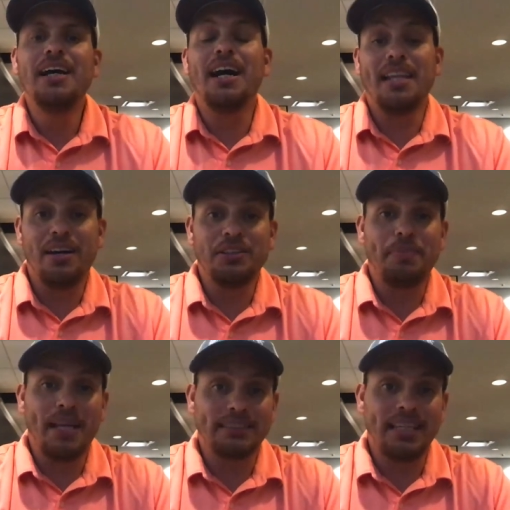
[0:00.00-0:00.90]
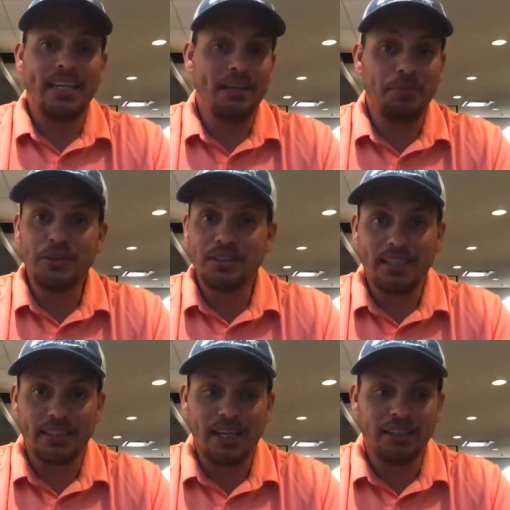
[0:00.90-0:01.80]
on how to pass the AHIP using
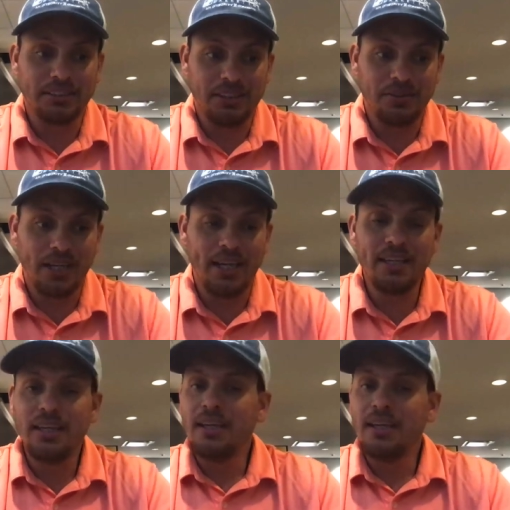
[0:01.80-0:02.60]
technology, okay?